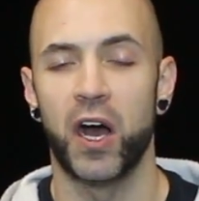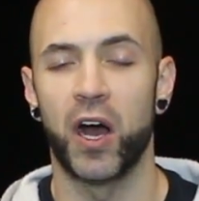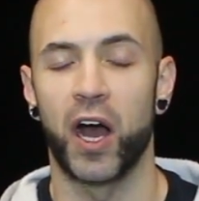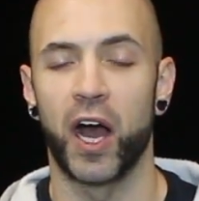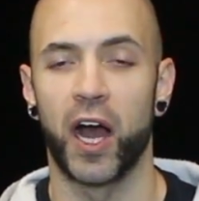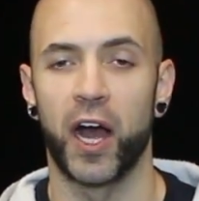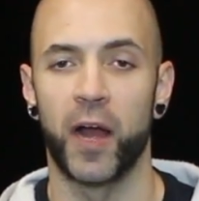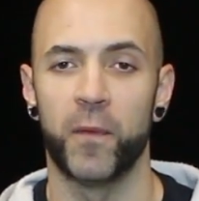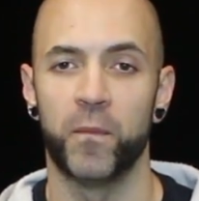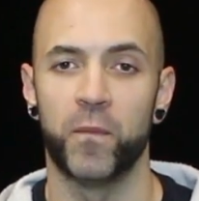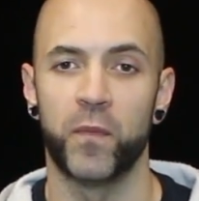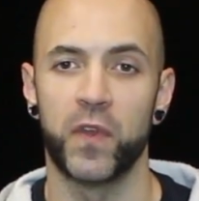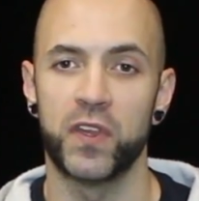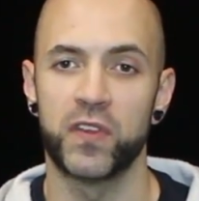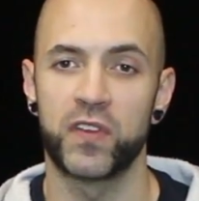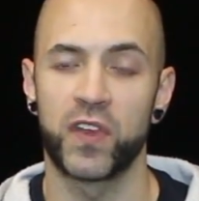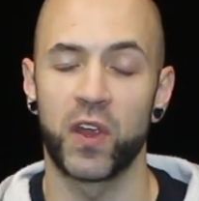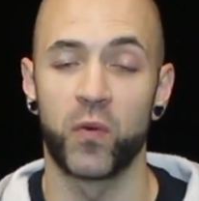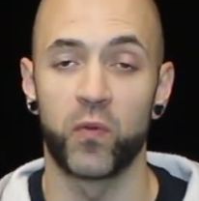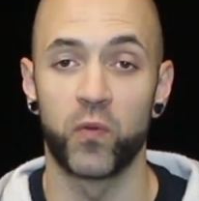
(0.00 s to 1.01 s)
Um,
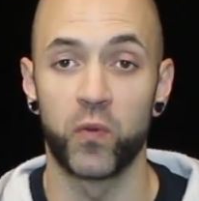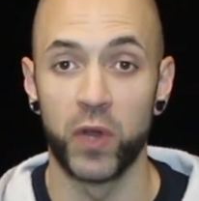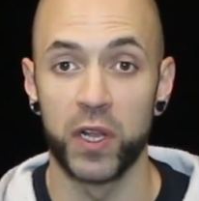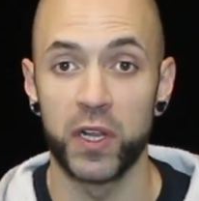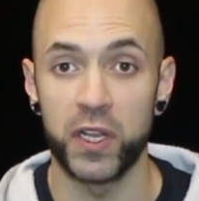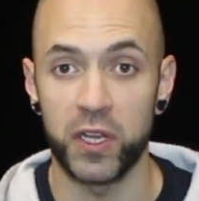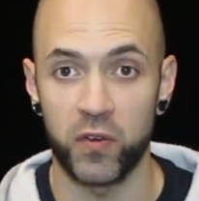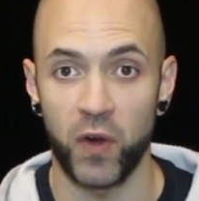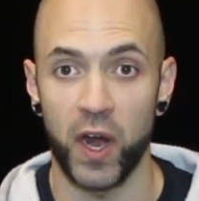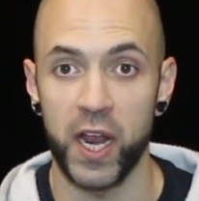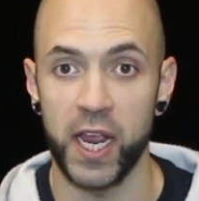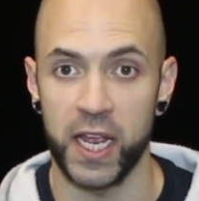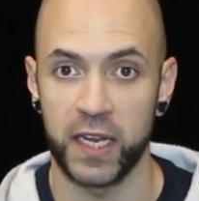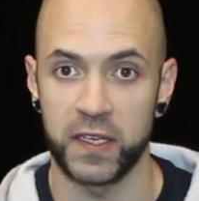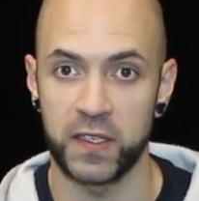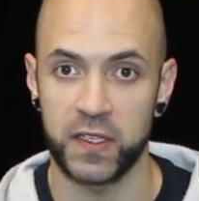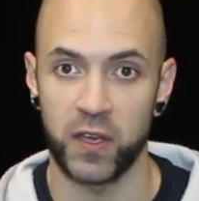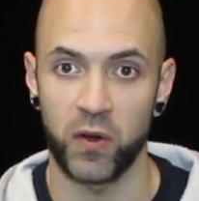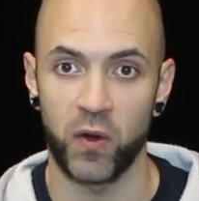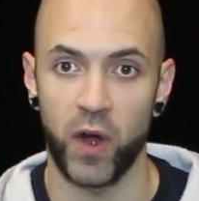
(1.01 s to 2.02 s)
he's got a really great
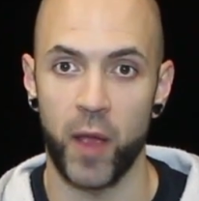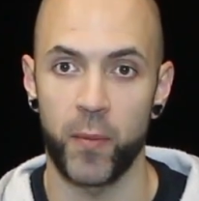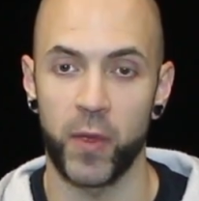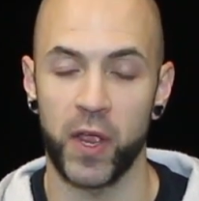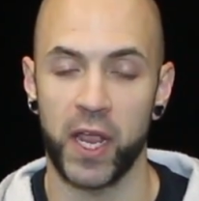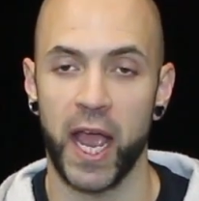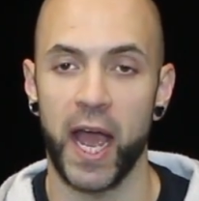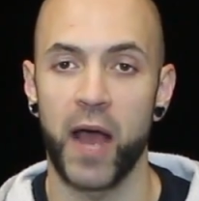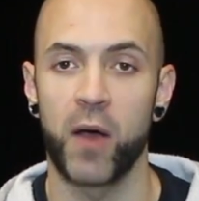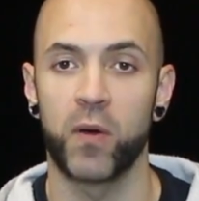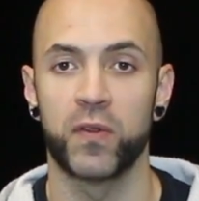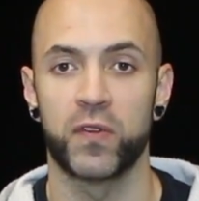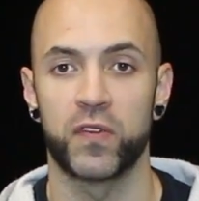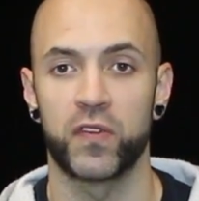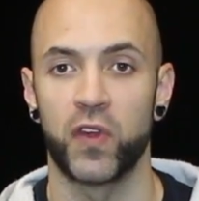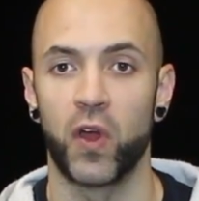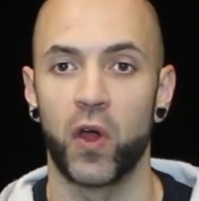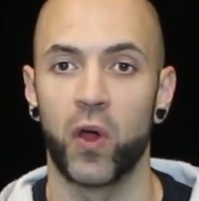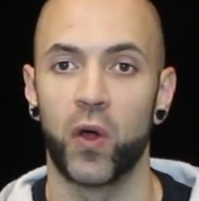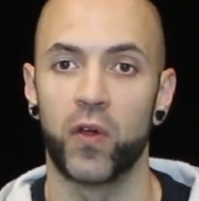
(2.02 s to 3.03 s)
Instagram account,
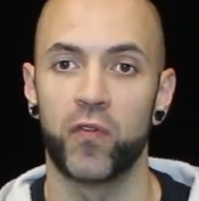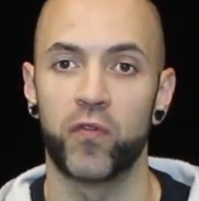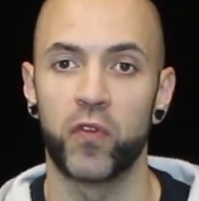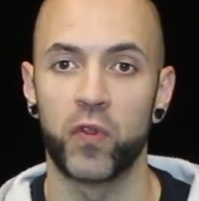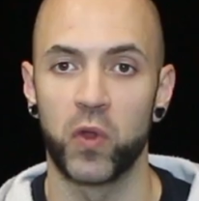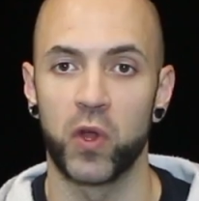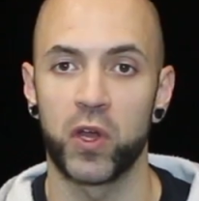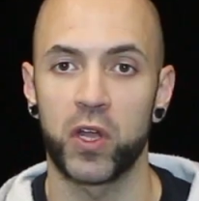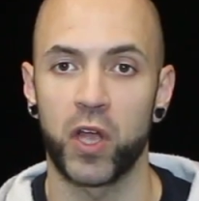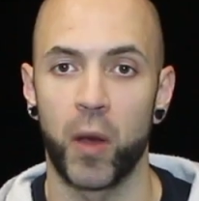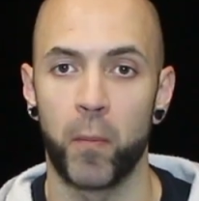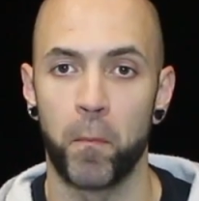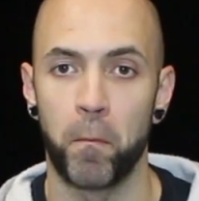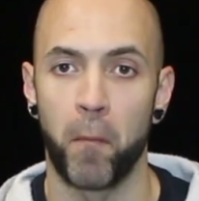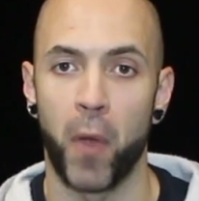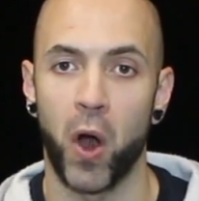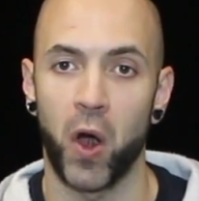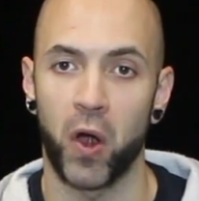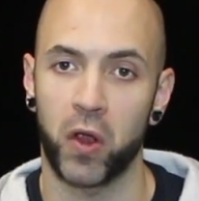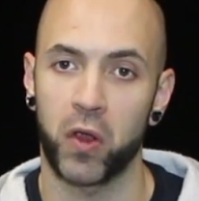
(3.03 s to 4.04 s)
so if you look up
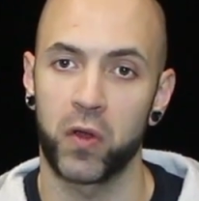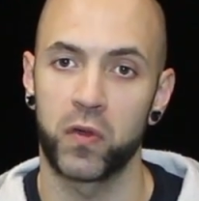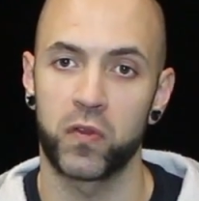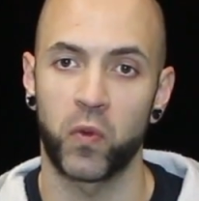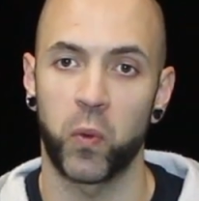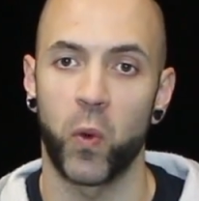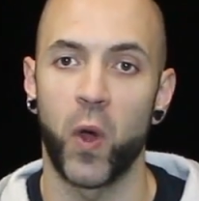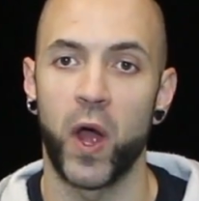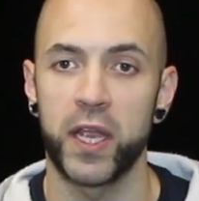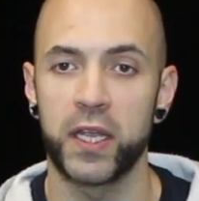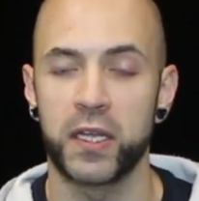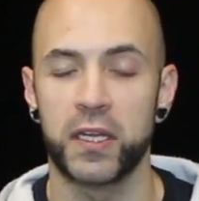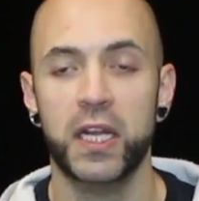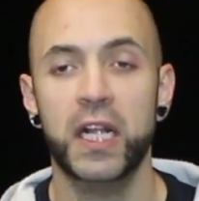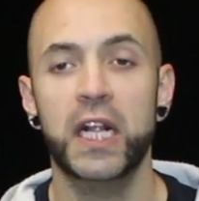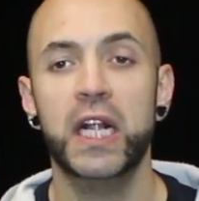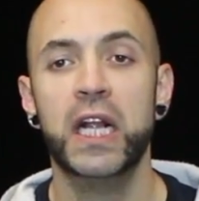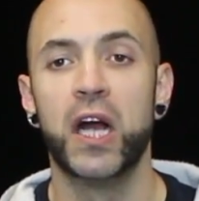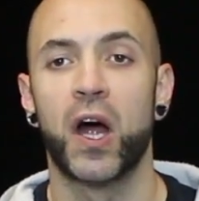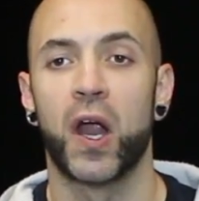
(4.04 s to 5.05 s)
Mark Twite,
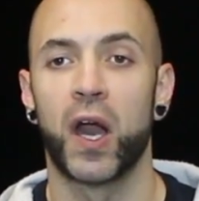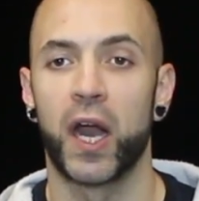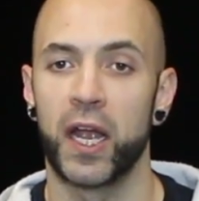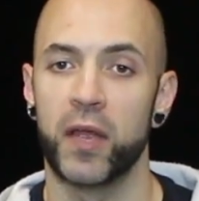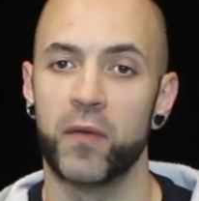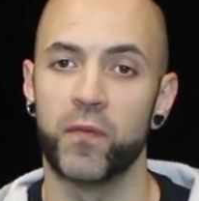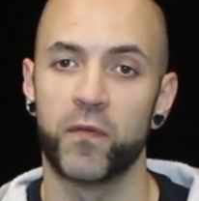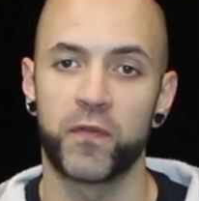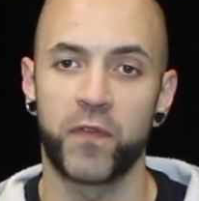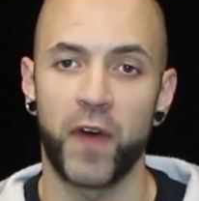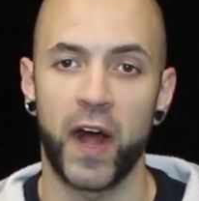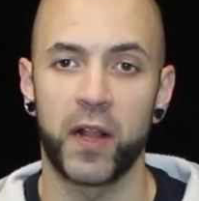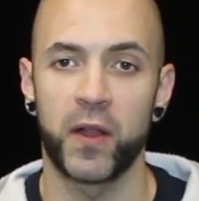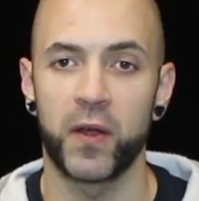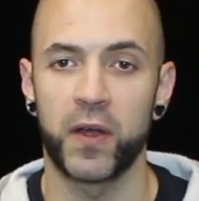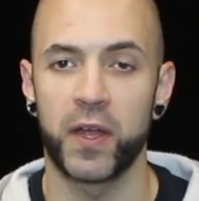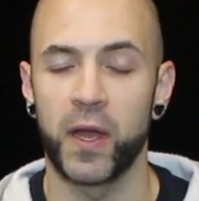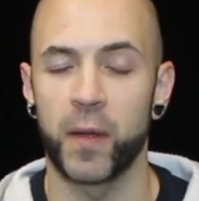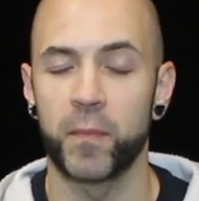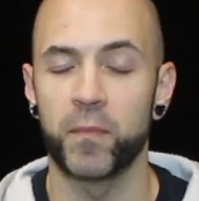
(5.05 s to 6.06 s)
all right,
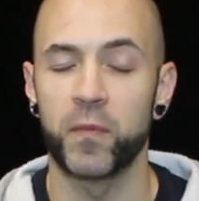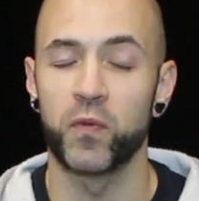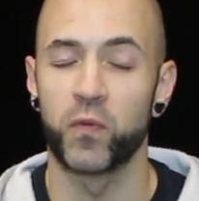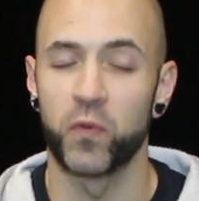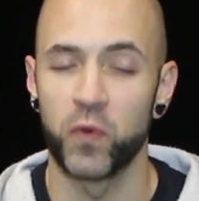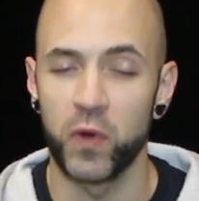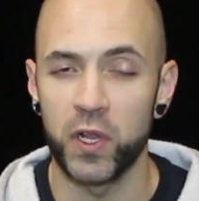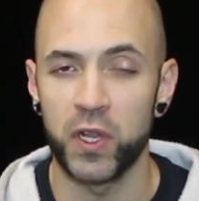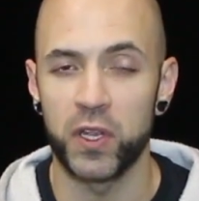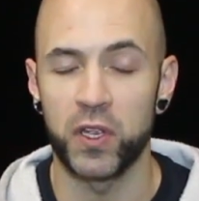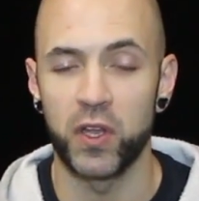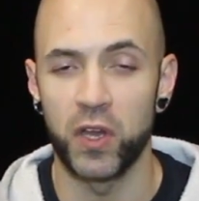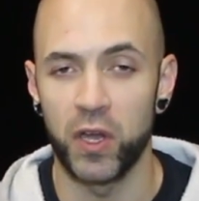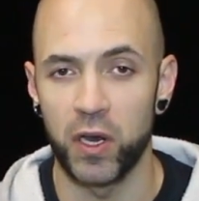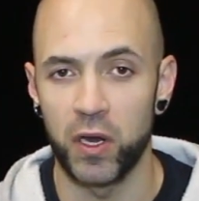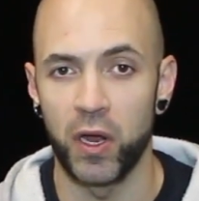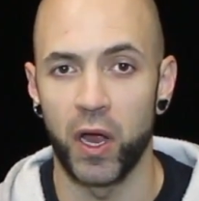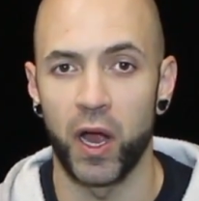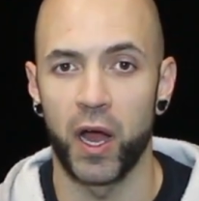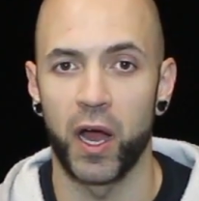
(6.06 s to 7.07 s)
follow him. Really
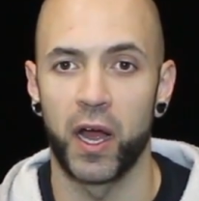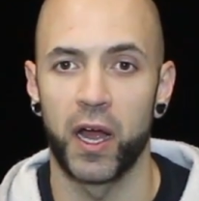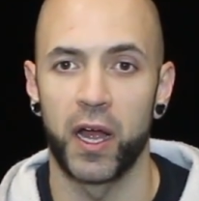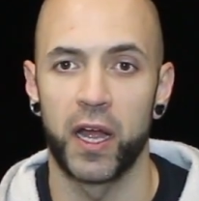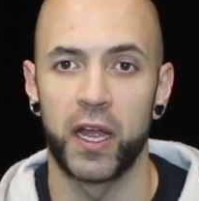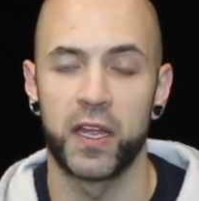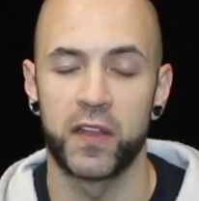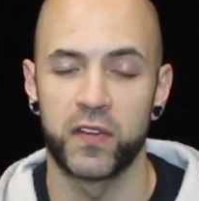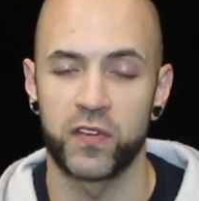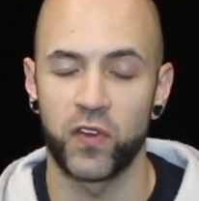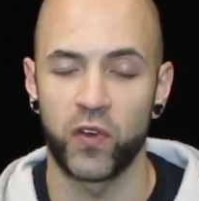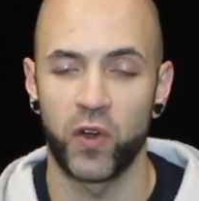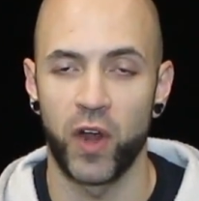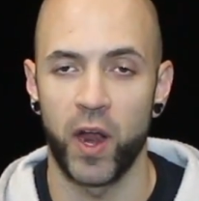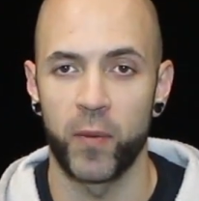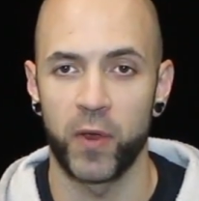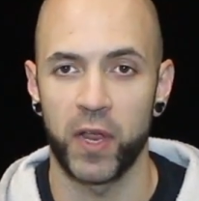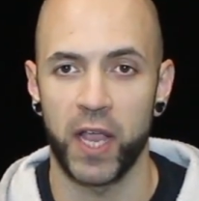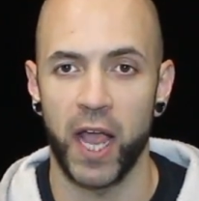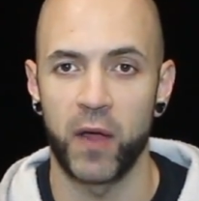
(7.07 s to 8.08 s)
good uh,
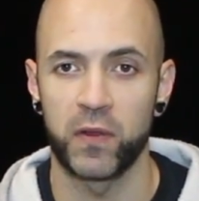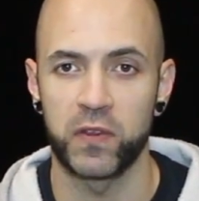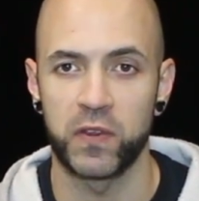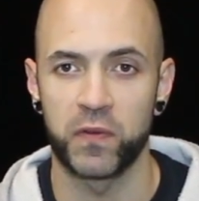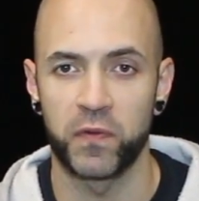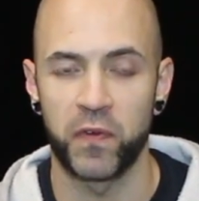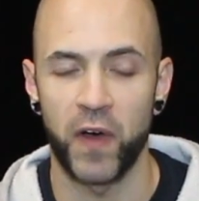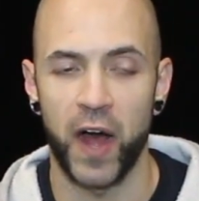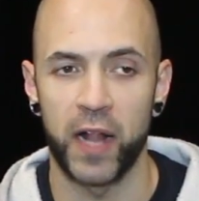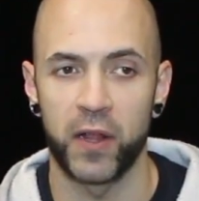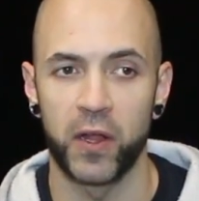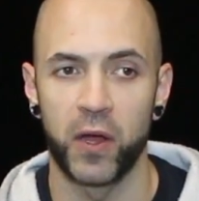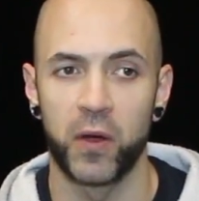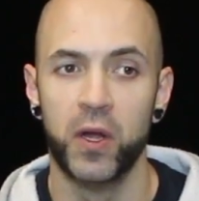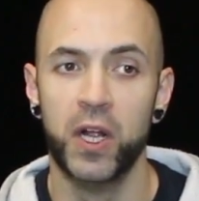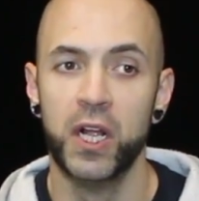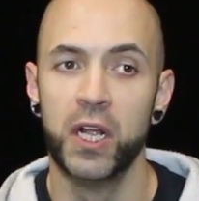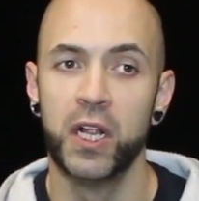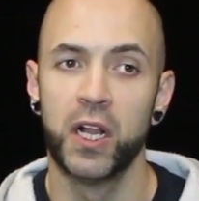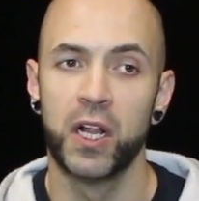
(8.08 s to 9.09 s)
Instagram account to
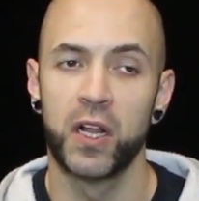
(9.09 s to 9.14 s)
follow.